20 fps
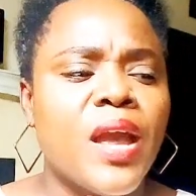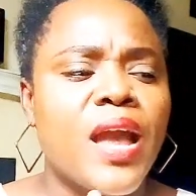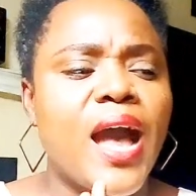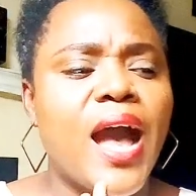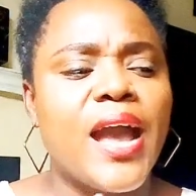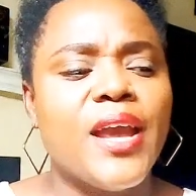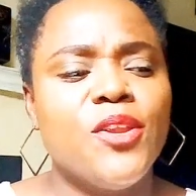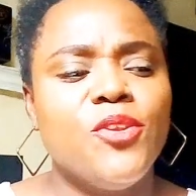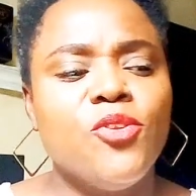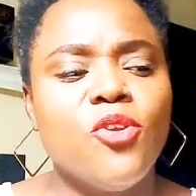
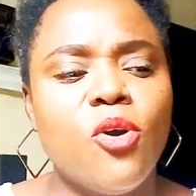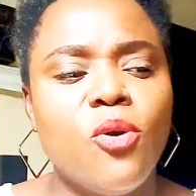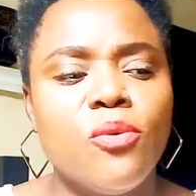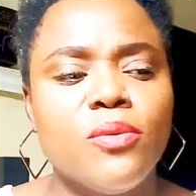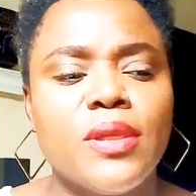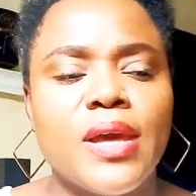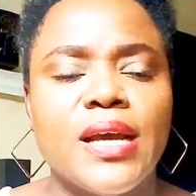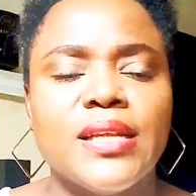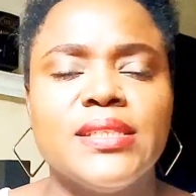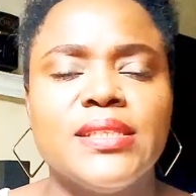I know
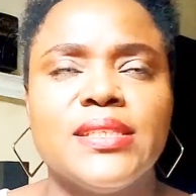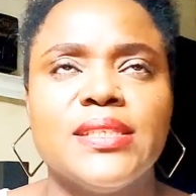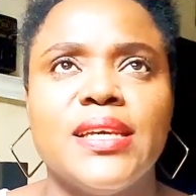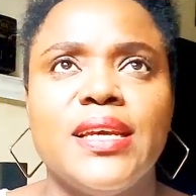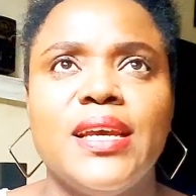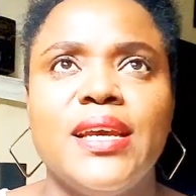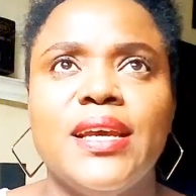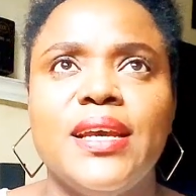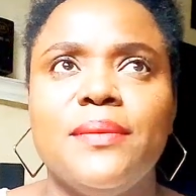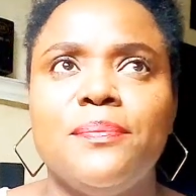that
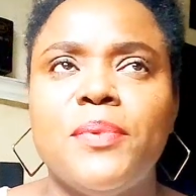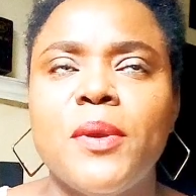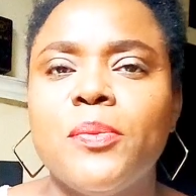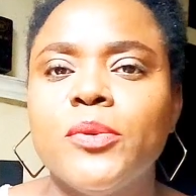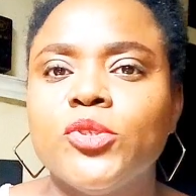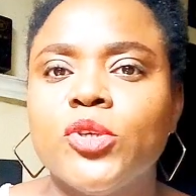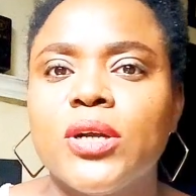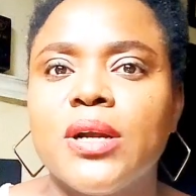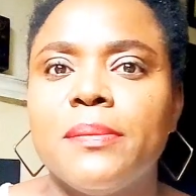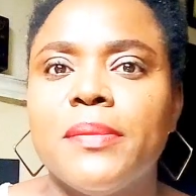
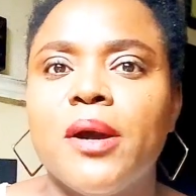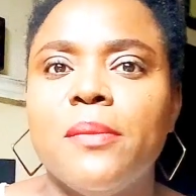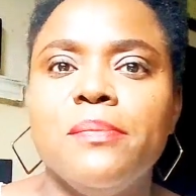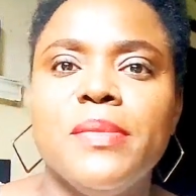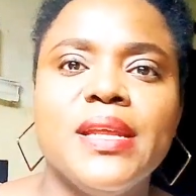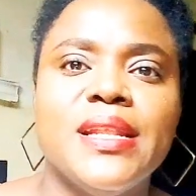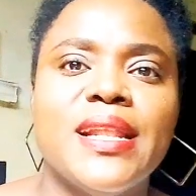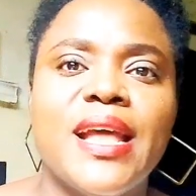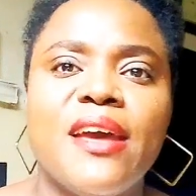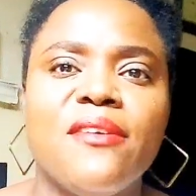people talk about
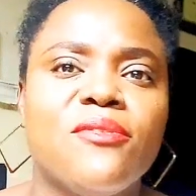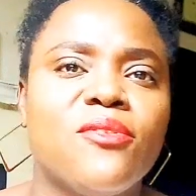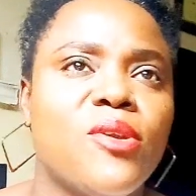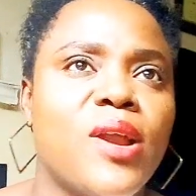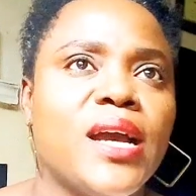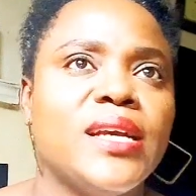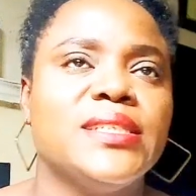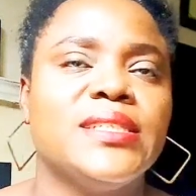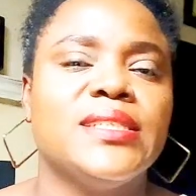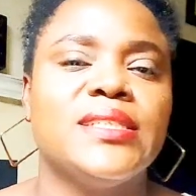midlife
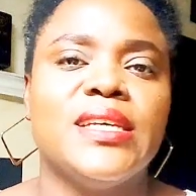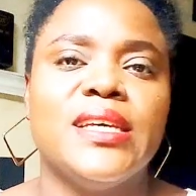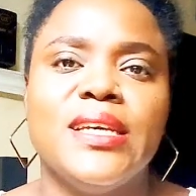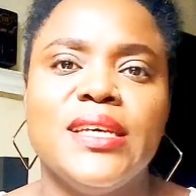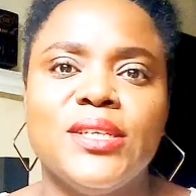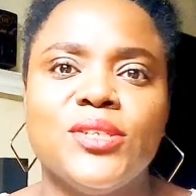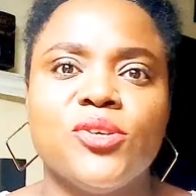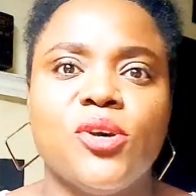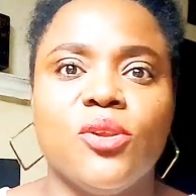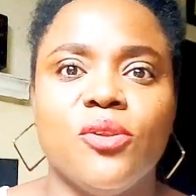
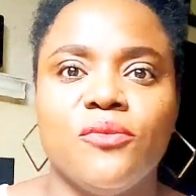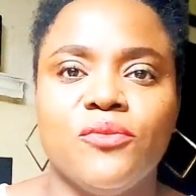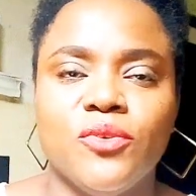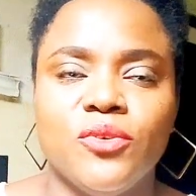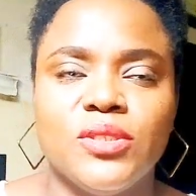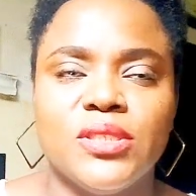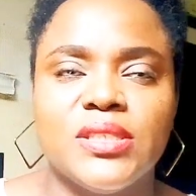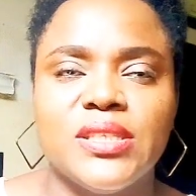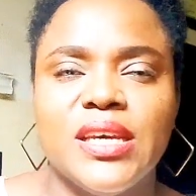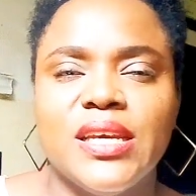crisis, all of
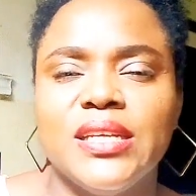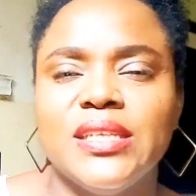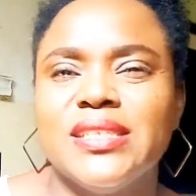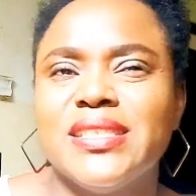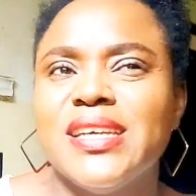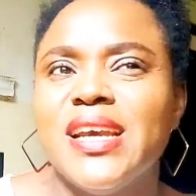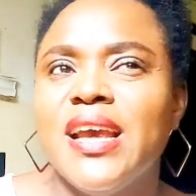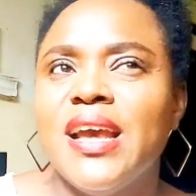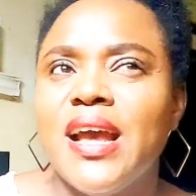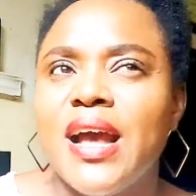those things,
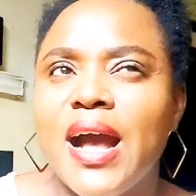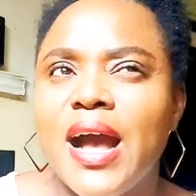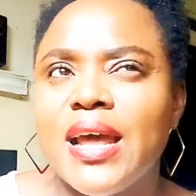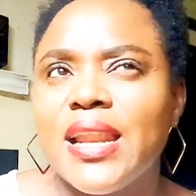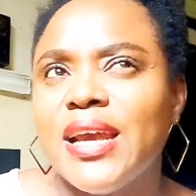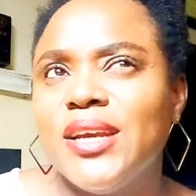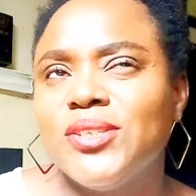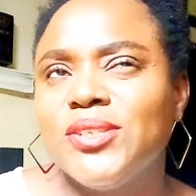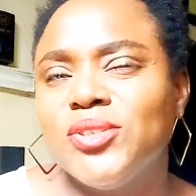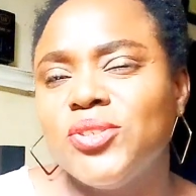and
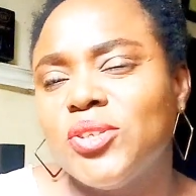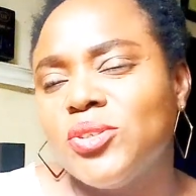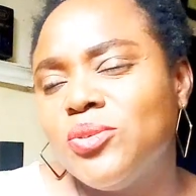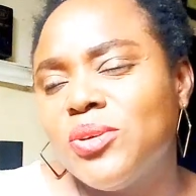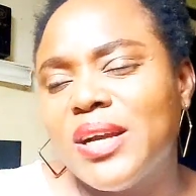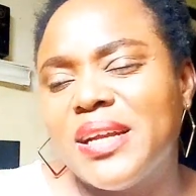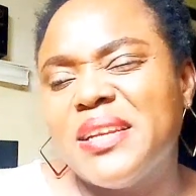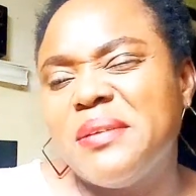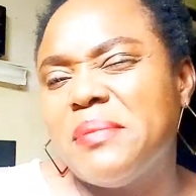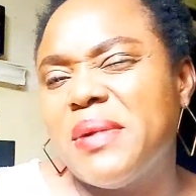I used to just
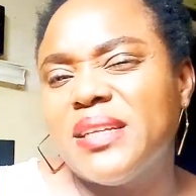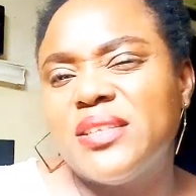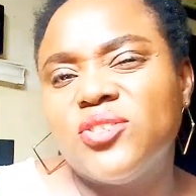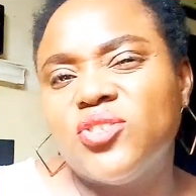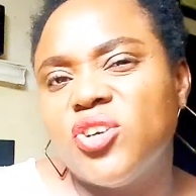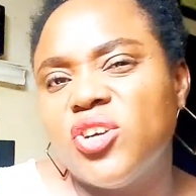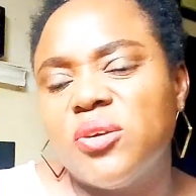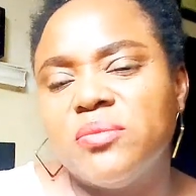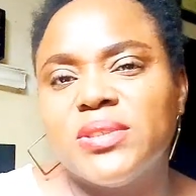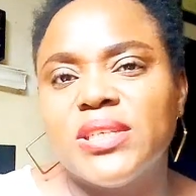look at them at
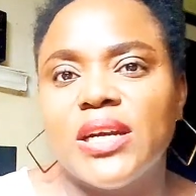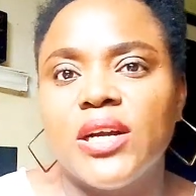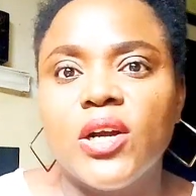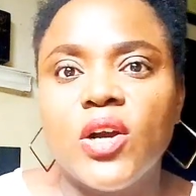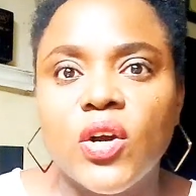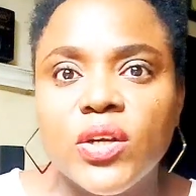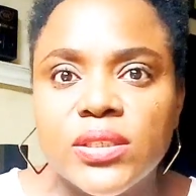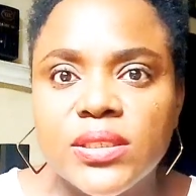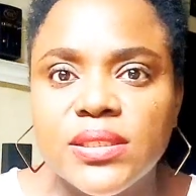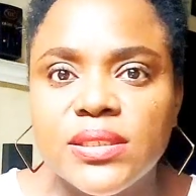terms and
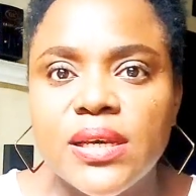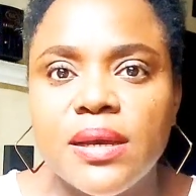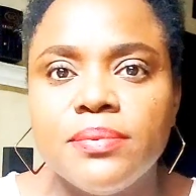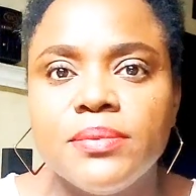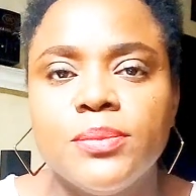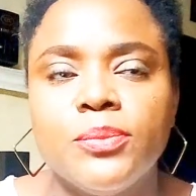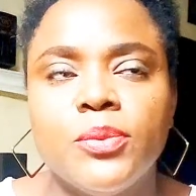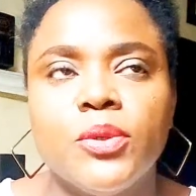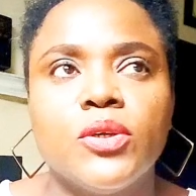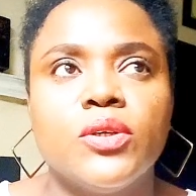
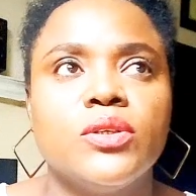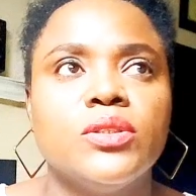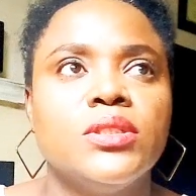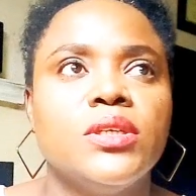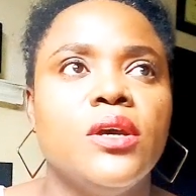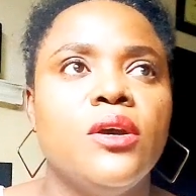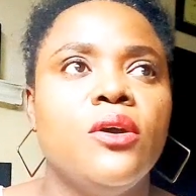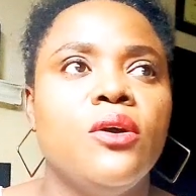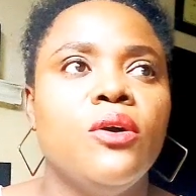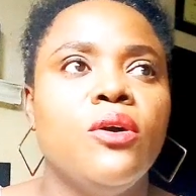concept, but
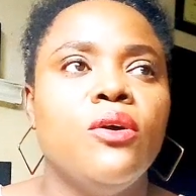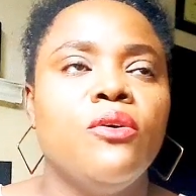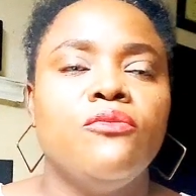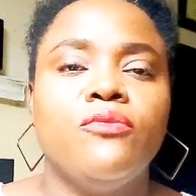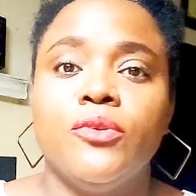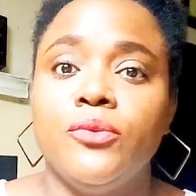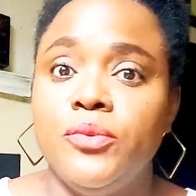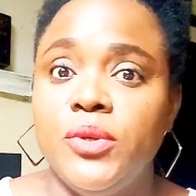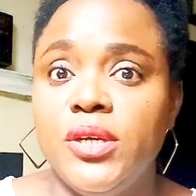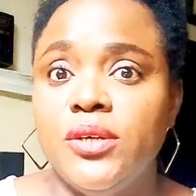
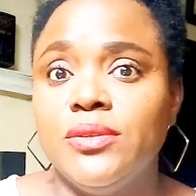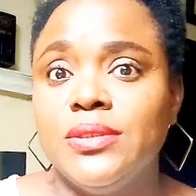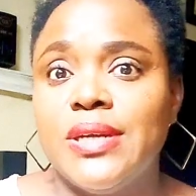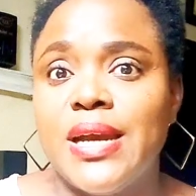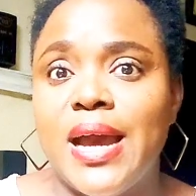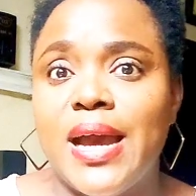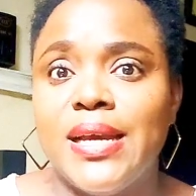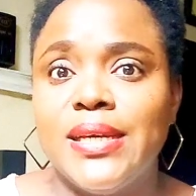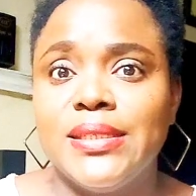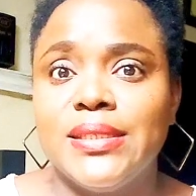for real,
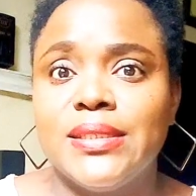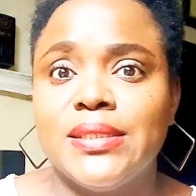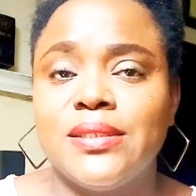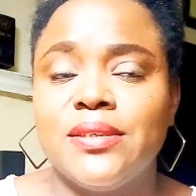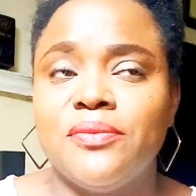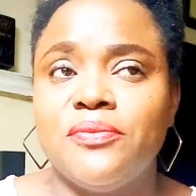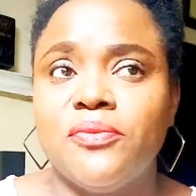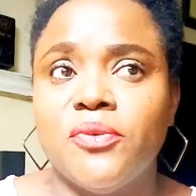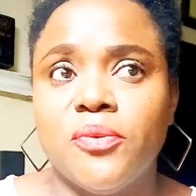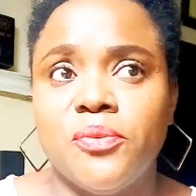guys,
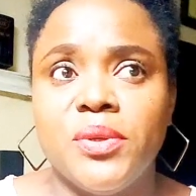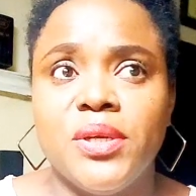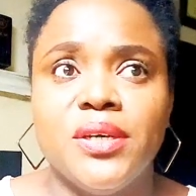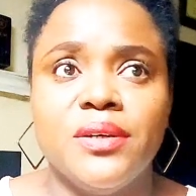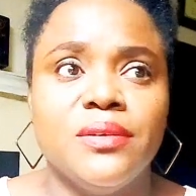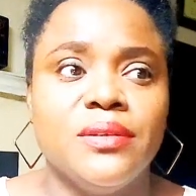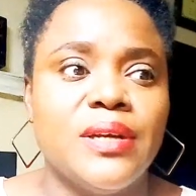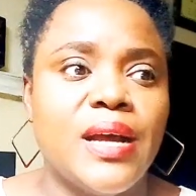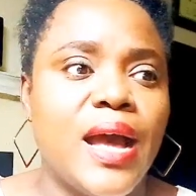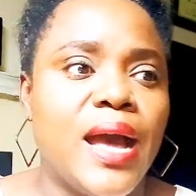for
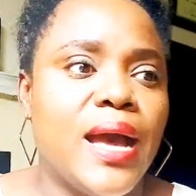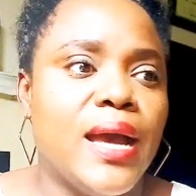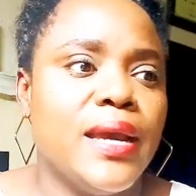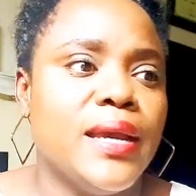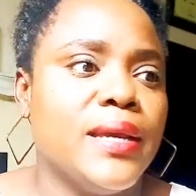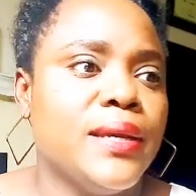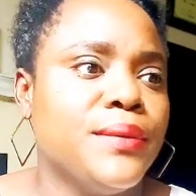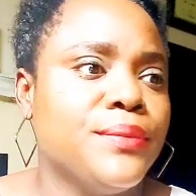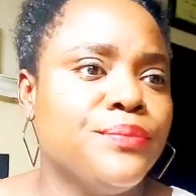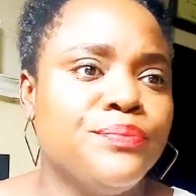real,
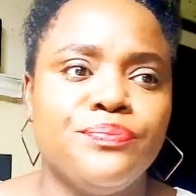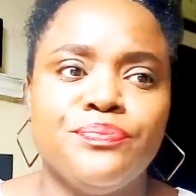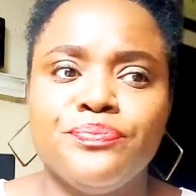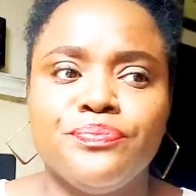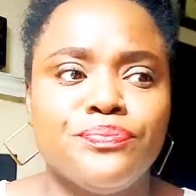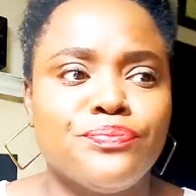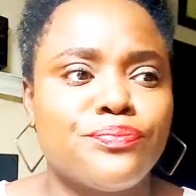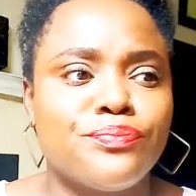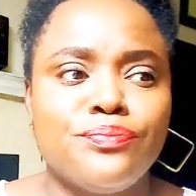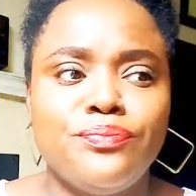I
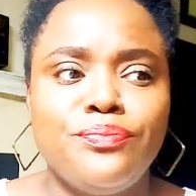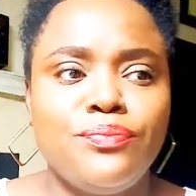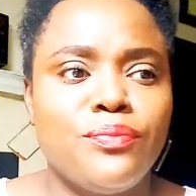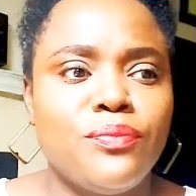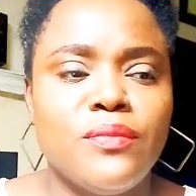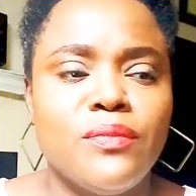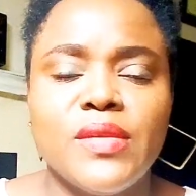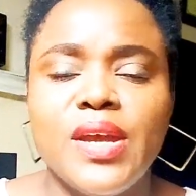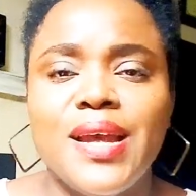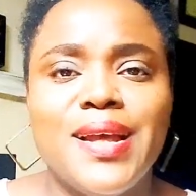
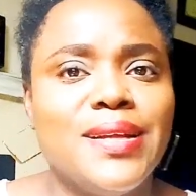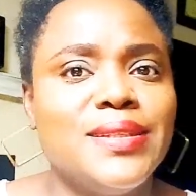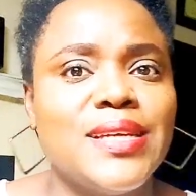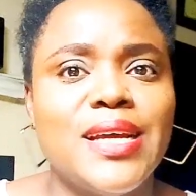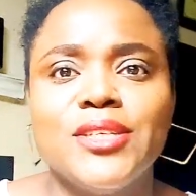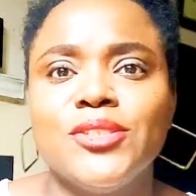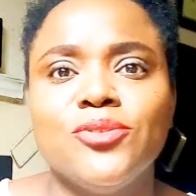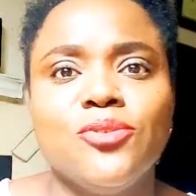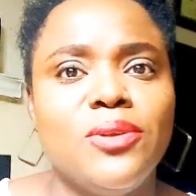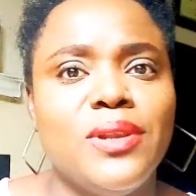
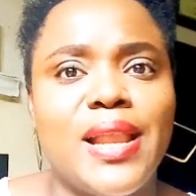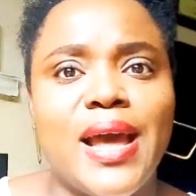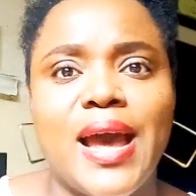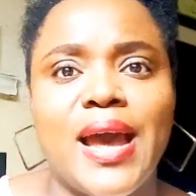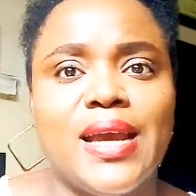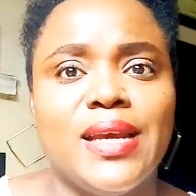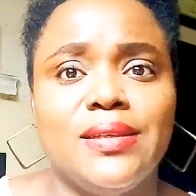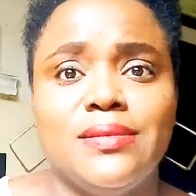there's no lie.